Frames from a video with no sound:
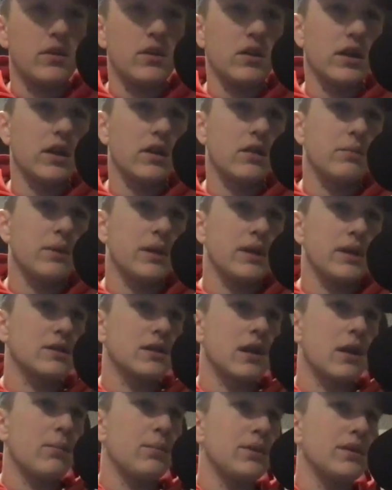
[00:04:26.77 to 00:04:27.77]
look at the
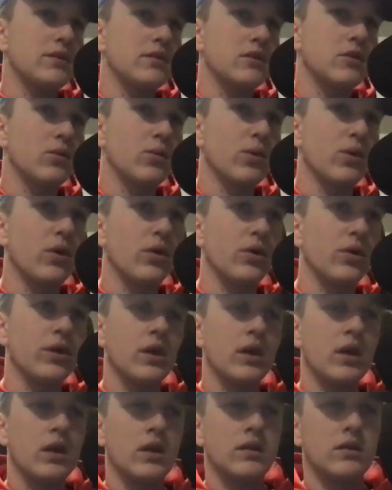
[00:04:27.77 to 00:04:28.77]
biggest companies in the world,
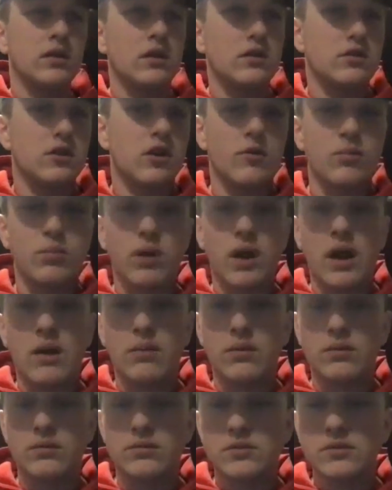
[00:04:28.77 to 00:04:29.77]
they solve
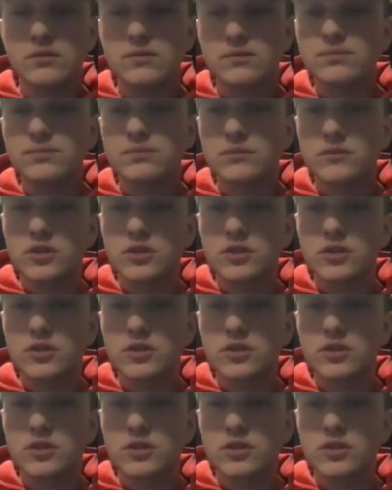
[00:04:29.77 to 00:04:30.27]
problems. So.